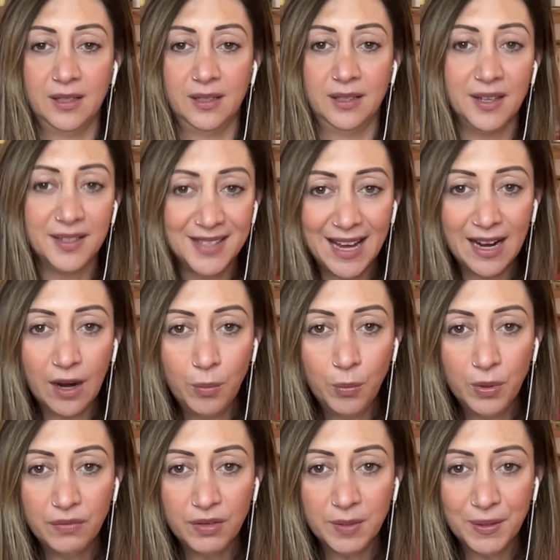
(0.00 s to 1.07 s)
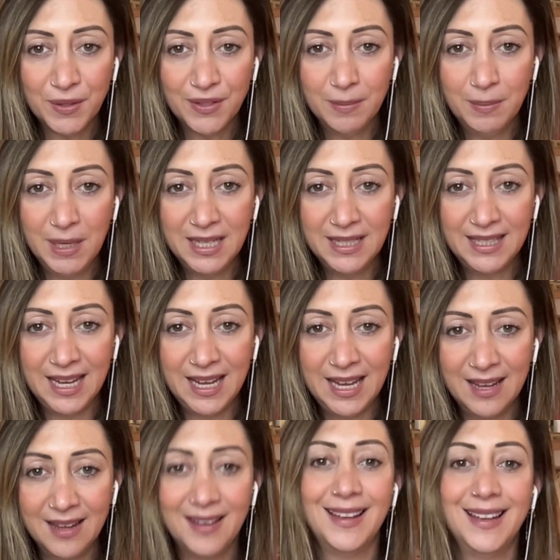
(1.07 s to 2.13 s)
Does that come with
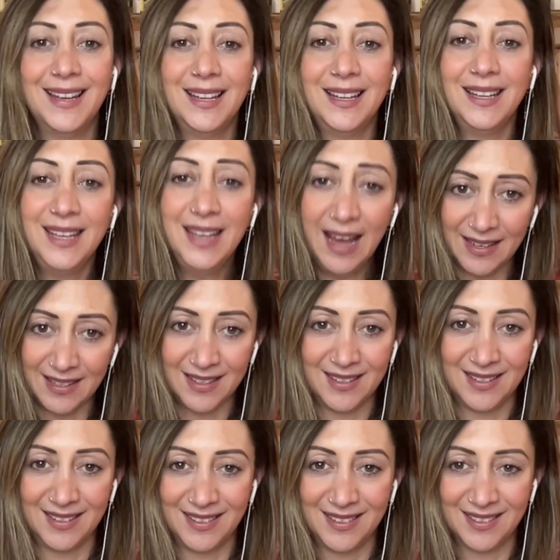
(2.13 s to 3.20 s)
responsibility? Yes.